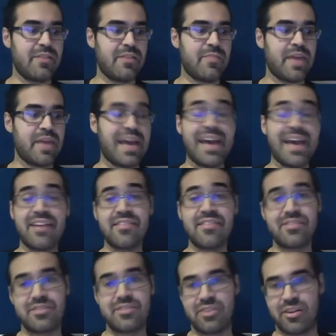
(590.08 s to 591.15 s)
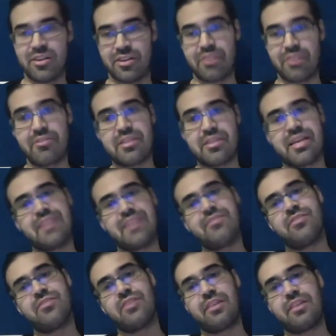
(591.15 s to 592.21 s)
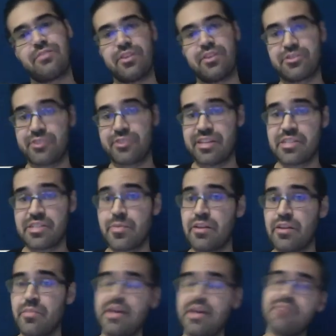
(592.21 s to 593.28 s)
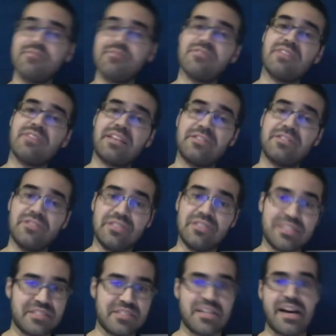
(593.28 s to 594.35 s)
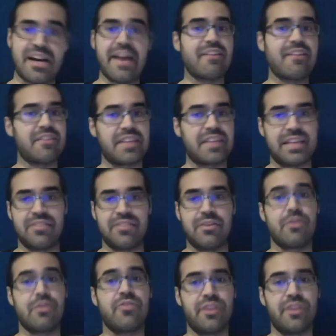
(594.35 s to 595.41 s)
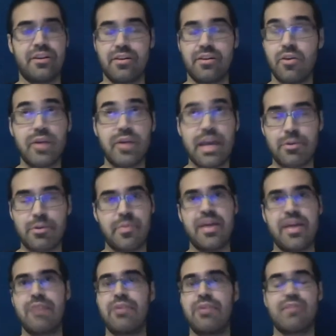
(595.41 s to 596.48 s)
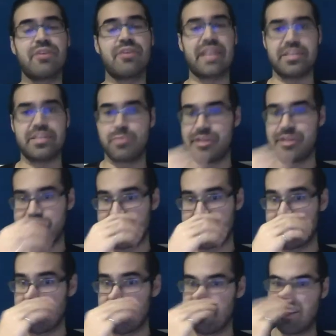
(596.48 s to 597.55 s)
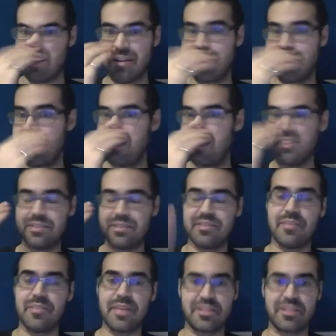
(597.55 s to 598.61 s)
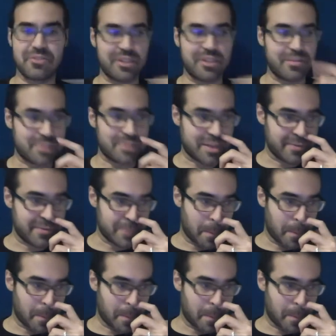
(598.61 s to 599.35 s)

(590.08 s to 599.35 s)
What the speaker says: And not only that, if they are trading small amounts, they can decide that they are okay with paying whatever gas prices is there to make the trade themselves.